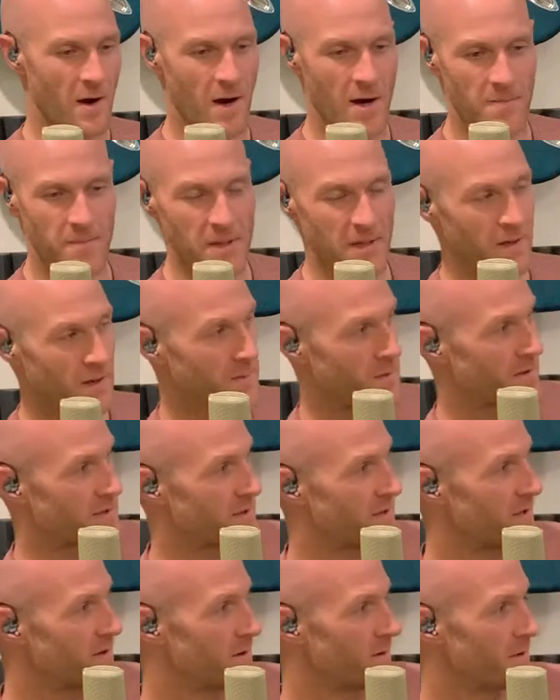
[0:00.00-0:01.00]
All right, beat number
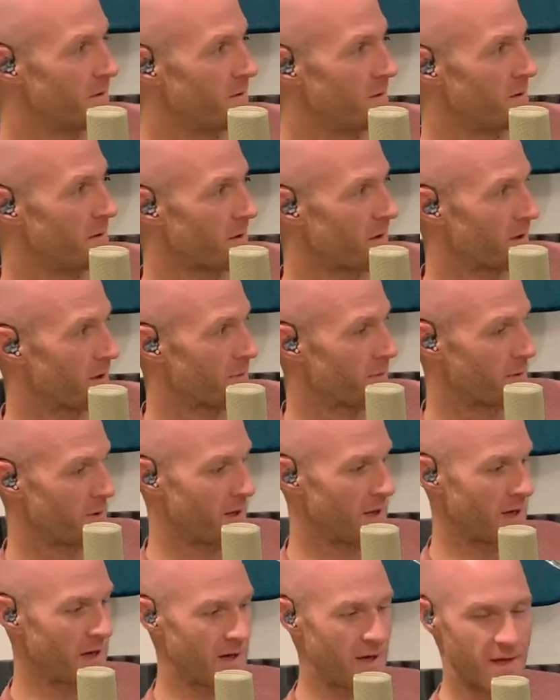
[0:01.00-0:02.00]
two, you're gonna
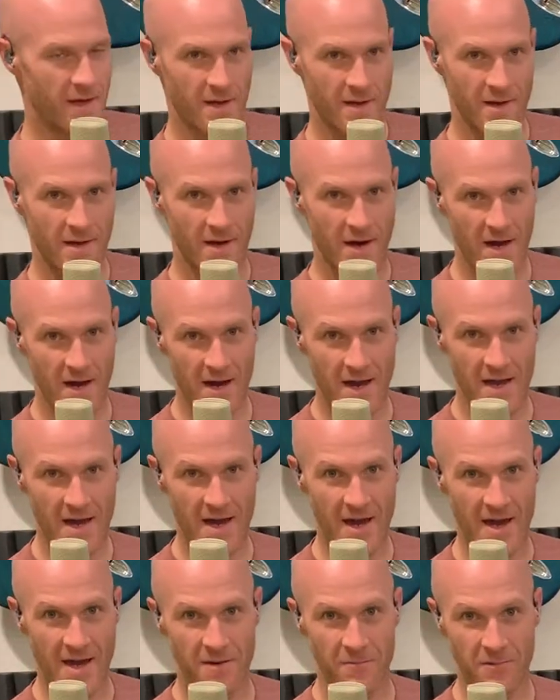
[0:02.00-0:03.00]
play hi
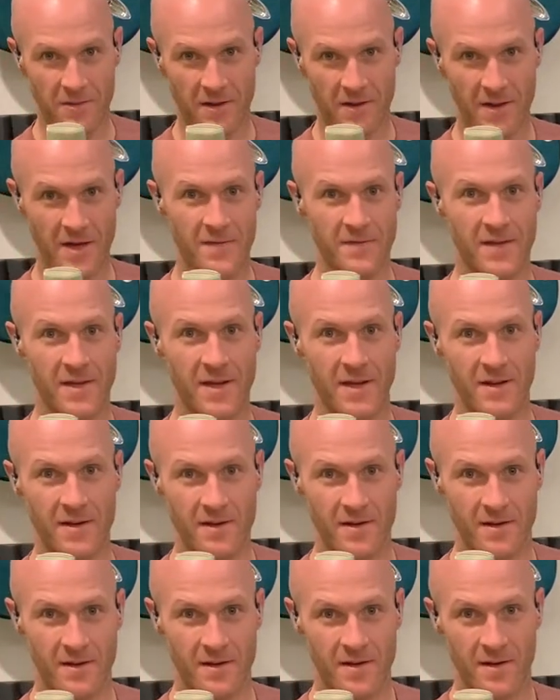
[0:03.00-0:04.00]
hat with the left hand.
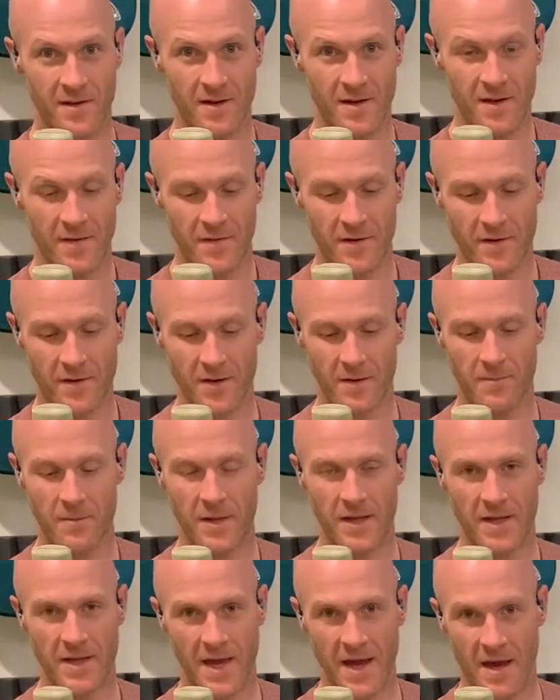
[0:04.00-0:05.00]
Then you're gonna
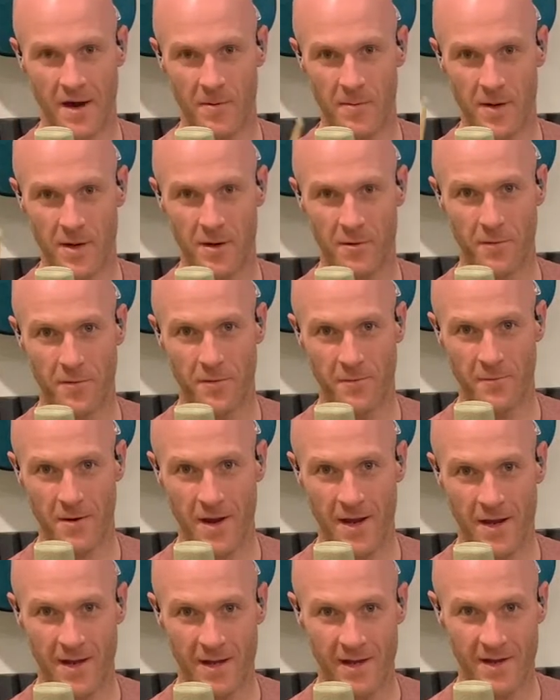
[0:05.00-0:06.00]
play cowbell with the
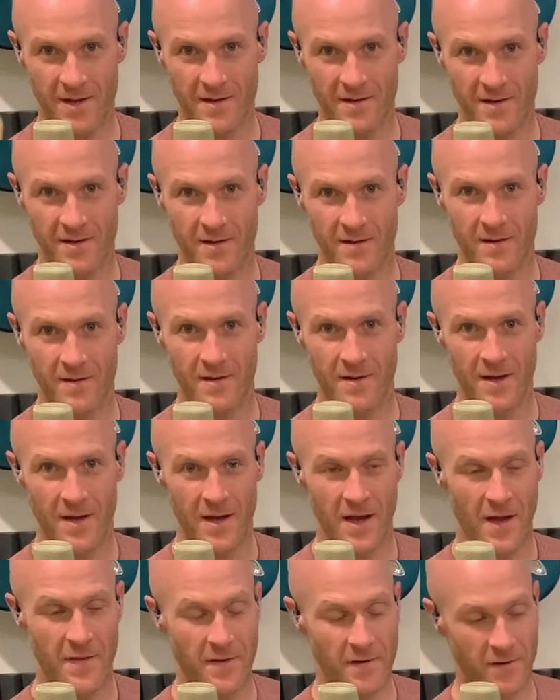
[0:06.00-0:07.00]
right hand.
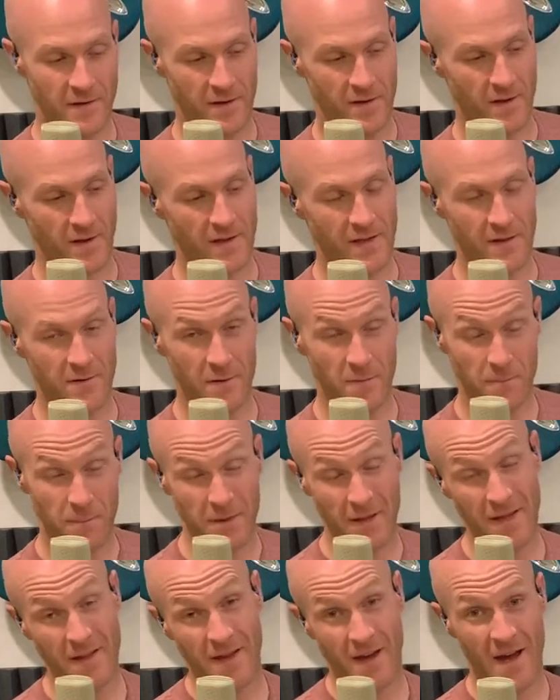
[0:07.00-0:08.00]
And then you're gonna either
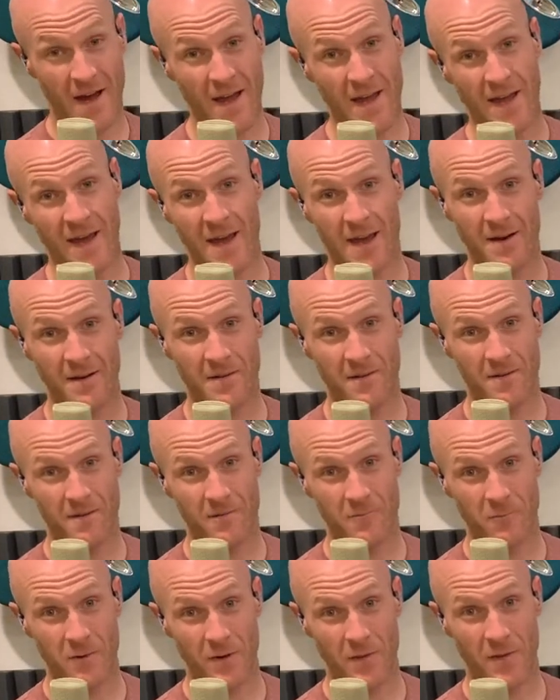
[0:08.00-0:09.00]
play the hi hat
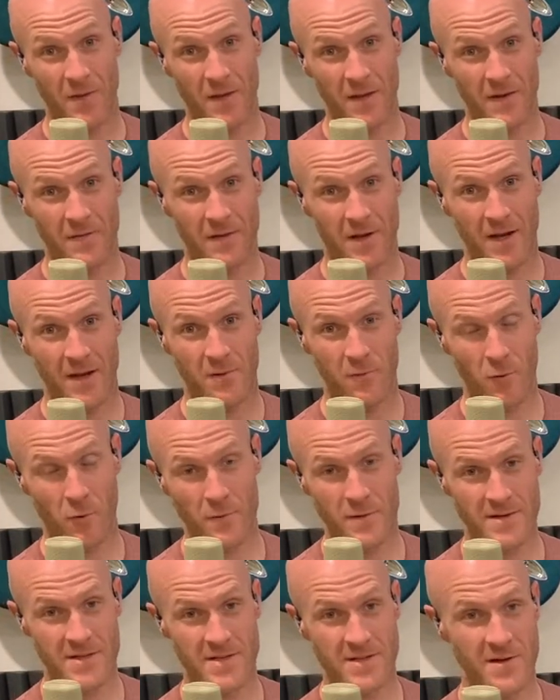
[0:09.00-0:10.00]
with the left hand
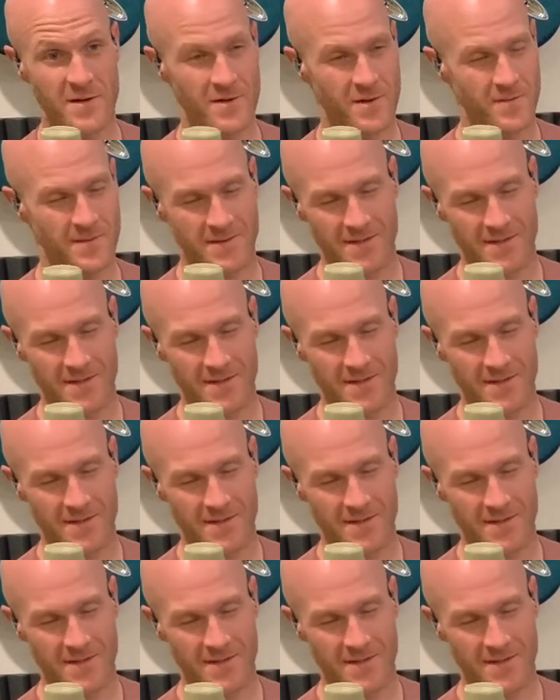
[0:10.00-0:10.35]
or the snare drum.